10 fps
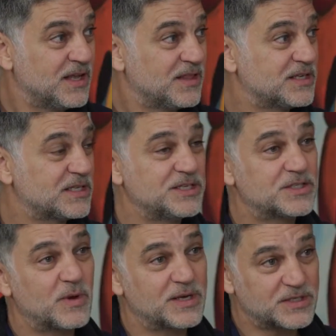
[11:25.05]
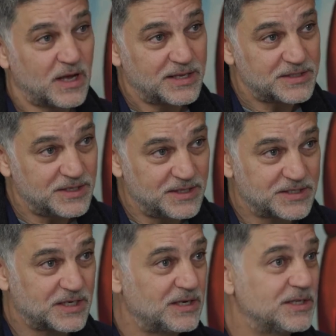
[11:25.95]
This leads to anxiety. This
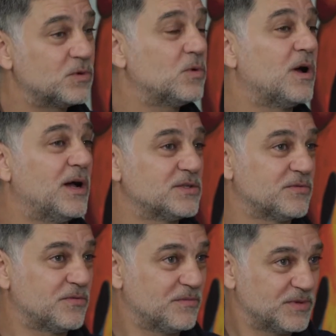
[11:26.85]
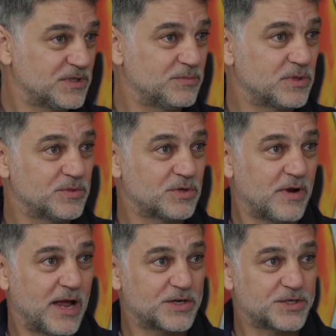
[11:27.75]
can lead to all kinds of symptoms and
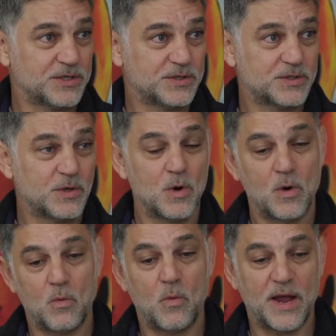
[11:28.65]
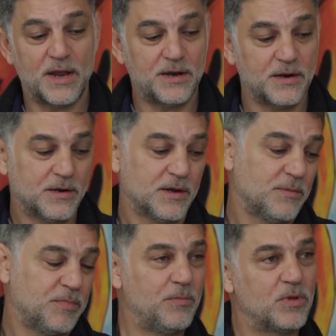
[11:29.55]
reactions when
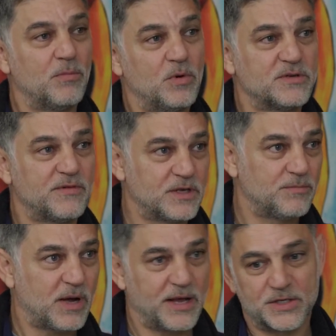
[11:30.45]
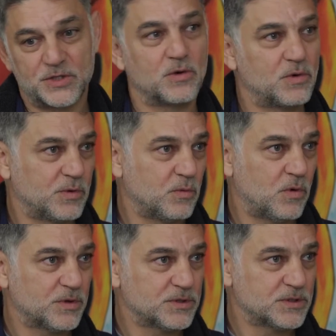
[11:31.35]
people are motivated by external
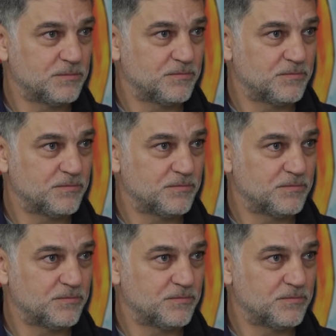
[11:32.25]
rewards.